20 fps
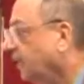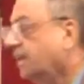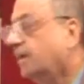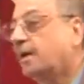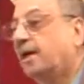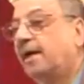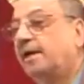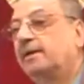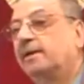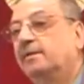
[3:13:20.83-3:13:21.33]

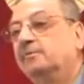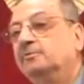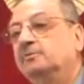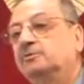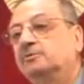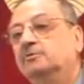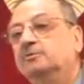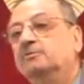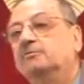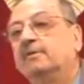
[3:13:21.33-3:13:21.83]
I come to
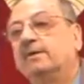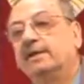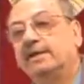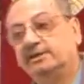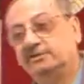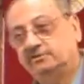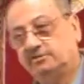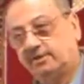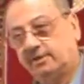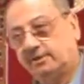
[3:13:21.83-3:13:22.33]
one
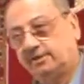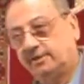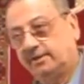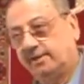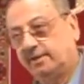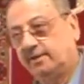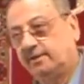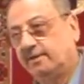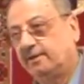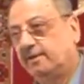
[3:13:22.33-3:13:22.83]
extra thing.
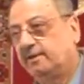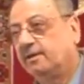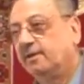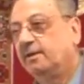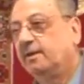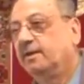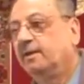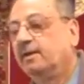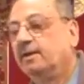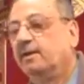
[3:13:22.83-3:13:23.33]

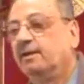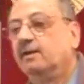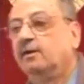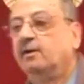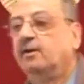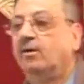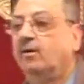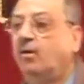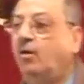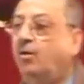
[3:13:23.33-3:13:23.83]

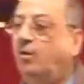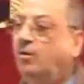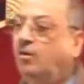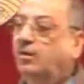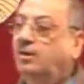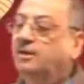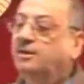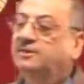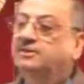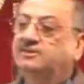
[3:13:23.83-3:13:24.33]

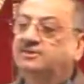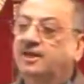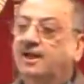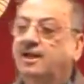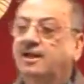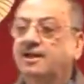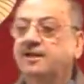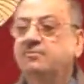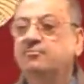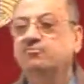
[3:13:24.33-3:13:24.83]
All the
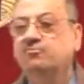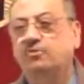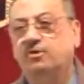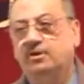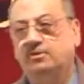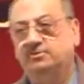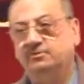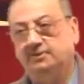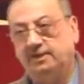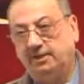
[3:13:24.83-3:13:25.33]
salim
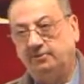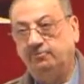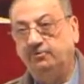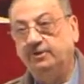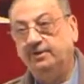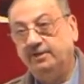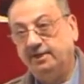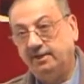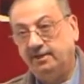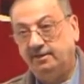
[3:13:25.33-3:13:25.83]
verbs that we
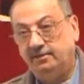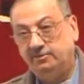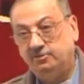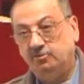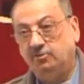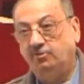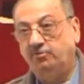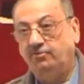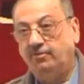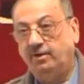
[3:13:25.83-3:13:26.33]
did so
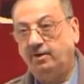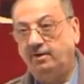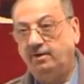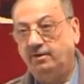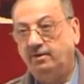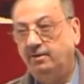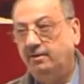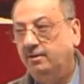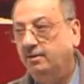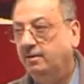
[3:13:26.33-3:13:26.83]
far,
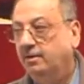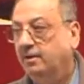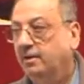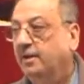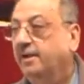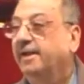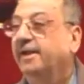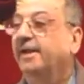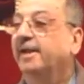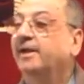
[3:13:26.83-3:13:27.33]

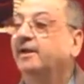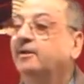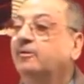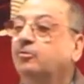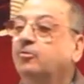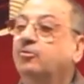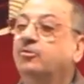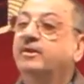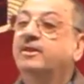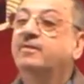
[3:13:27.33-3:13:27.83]

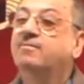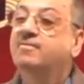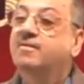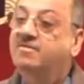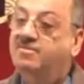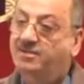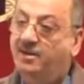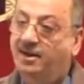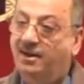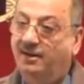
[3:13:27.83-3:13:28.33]
including
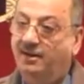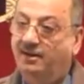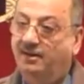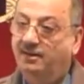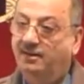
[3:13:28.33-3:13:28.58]
mithal,